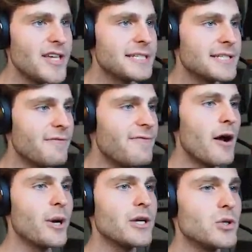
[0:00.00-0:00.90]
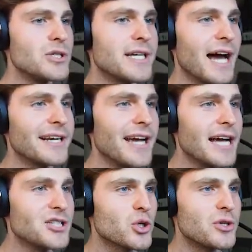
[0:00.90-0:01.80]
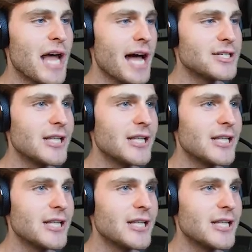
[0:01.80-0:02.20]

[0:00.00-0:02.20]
this is a very good gun, guys. The grenade